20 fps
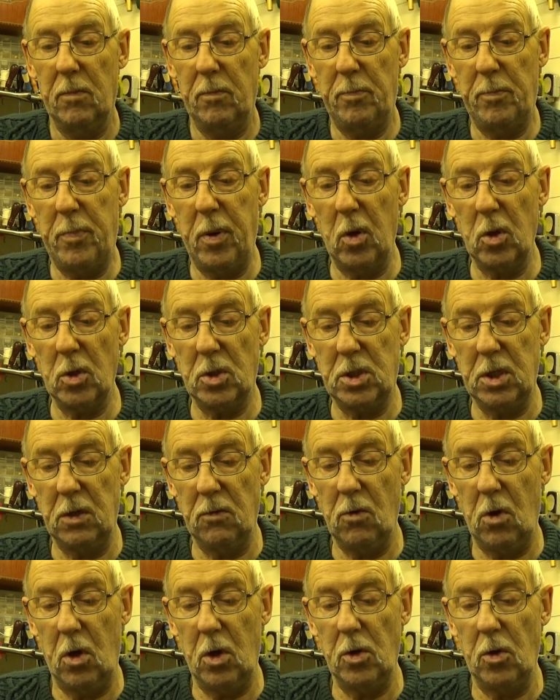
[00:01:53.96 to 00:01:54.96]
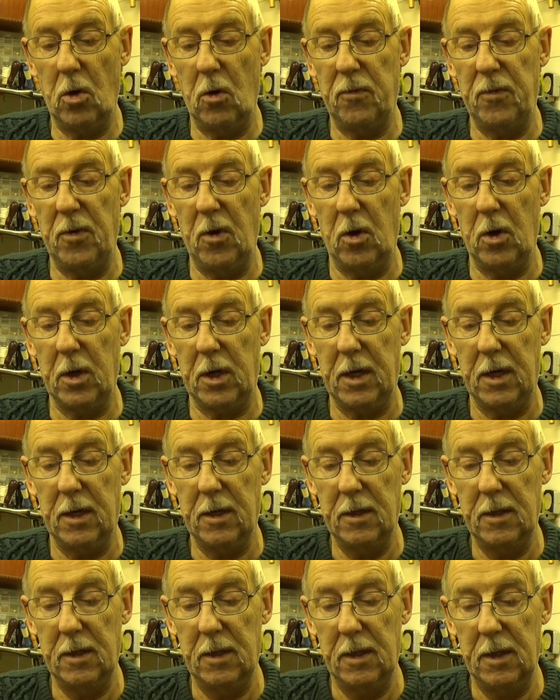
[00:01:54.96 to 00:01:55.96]
polished it right off, like.
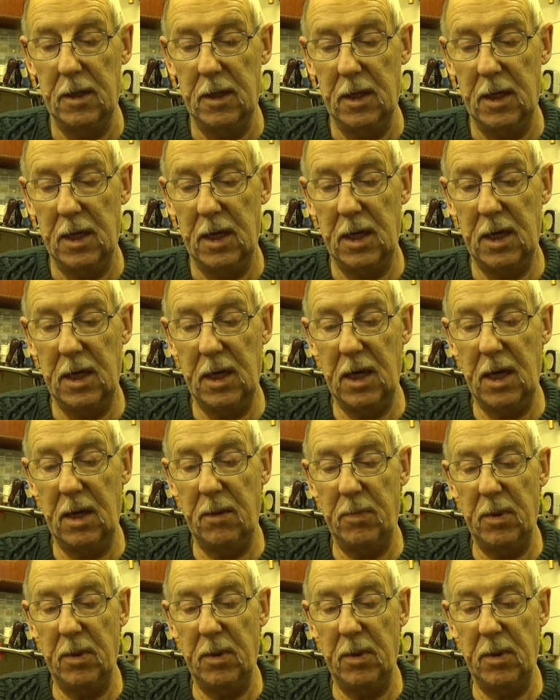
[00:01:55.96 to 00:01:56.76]
And